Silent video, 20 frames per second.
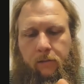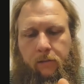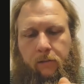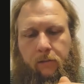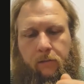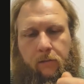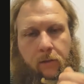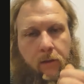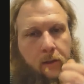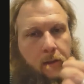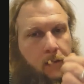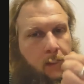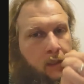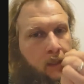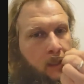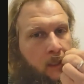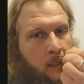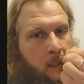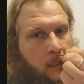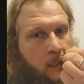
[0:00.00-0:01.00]

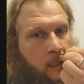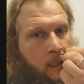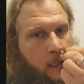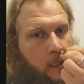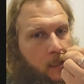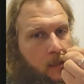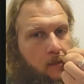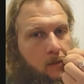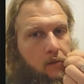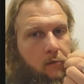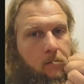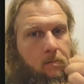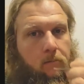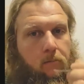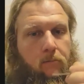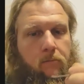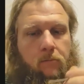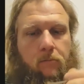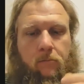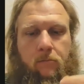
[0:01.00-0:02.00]

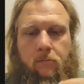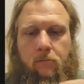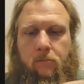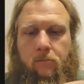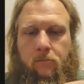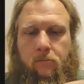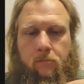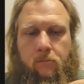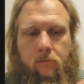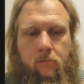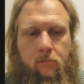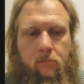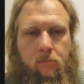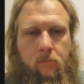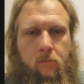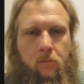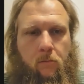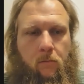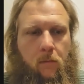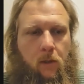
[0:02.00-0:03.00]

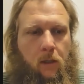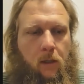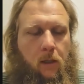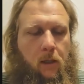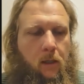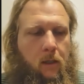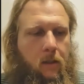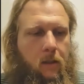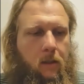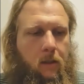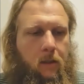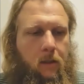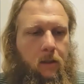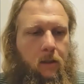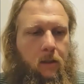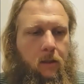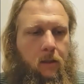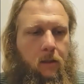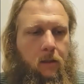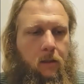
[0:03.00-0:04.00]

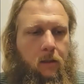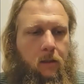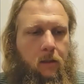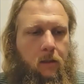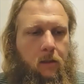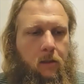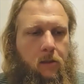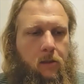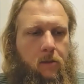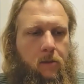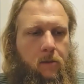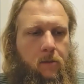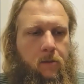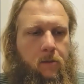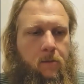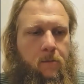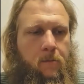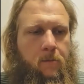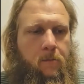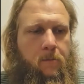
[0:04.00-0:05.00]

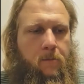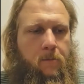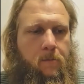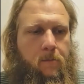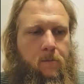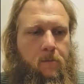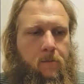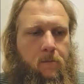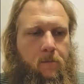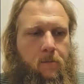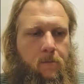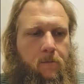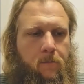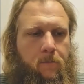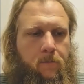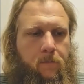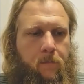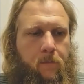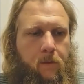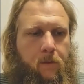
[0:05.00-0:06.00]

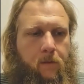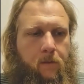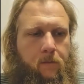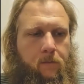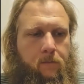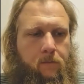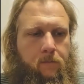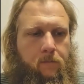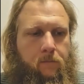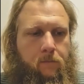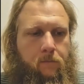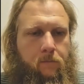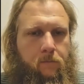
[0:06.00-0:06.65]
No one is speaking in this clip.